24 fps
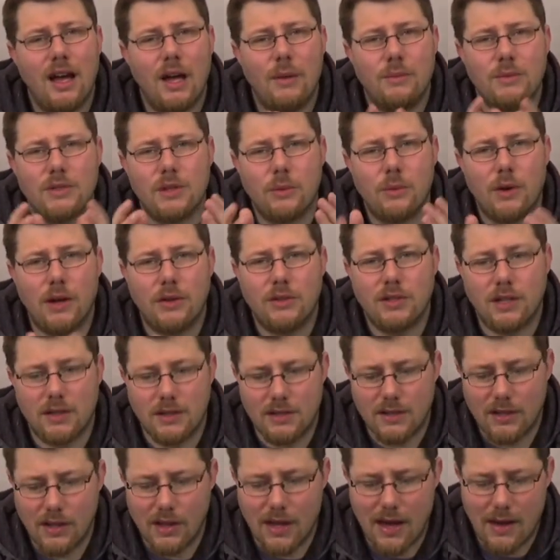So well done
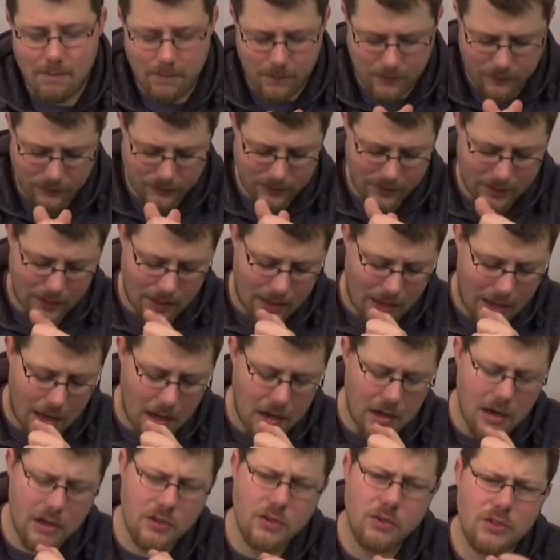to them.
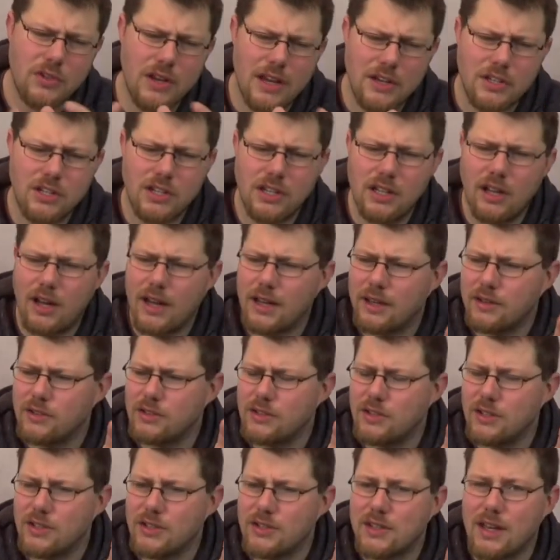And I'd also actually like
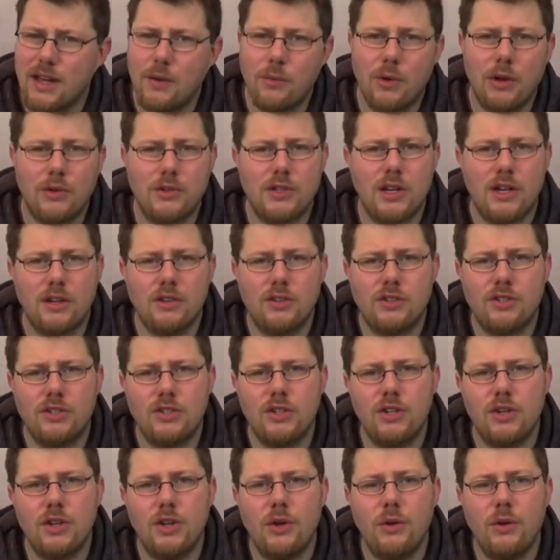to say well done
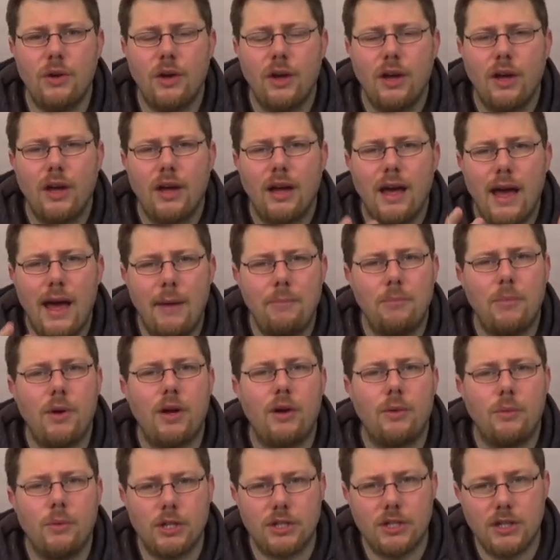to
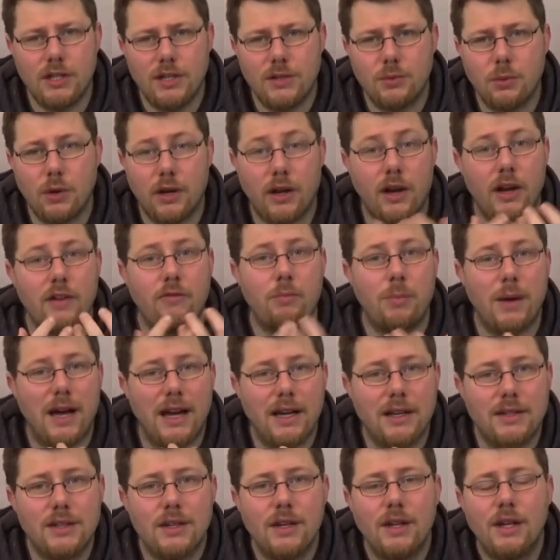Ember, which is one I've
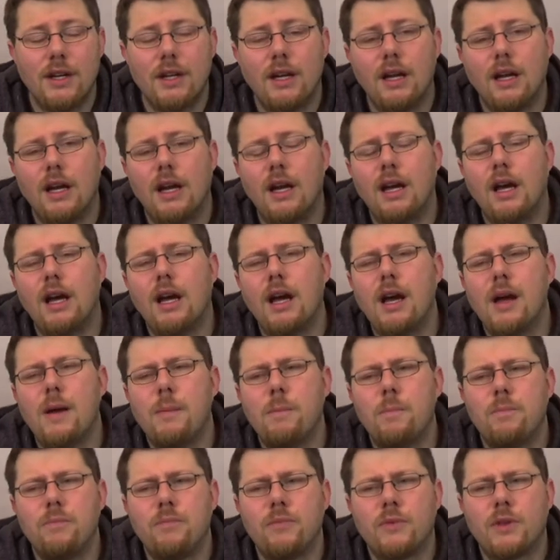backed.
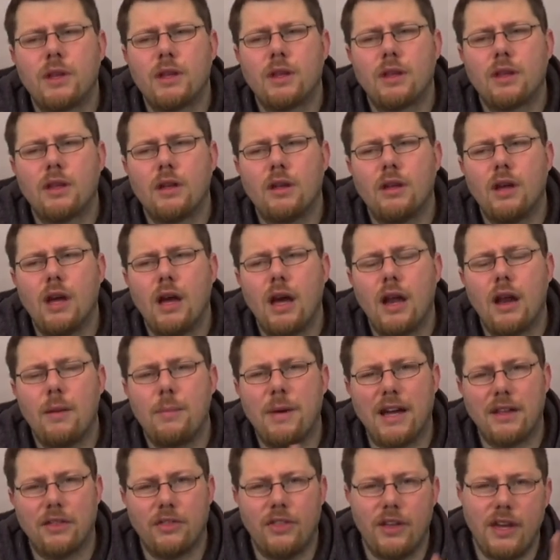And I
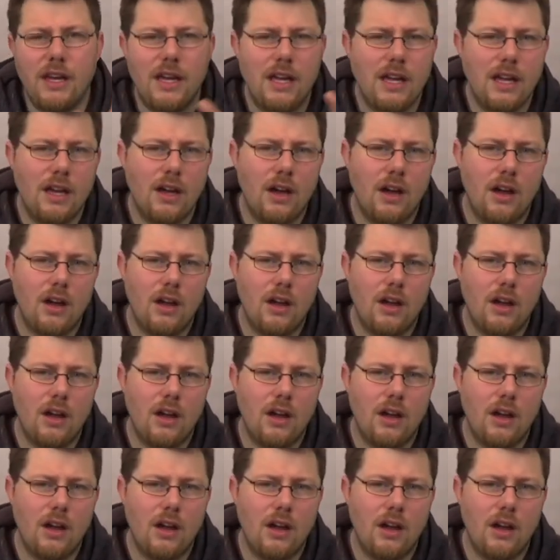backed the...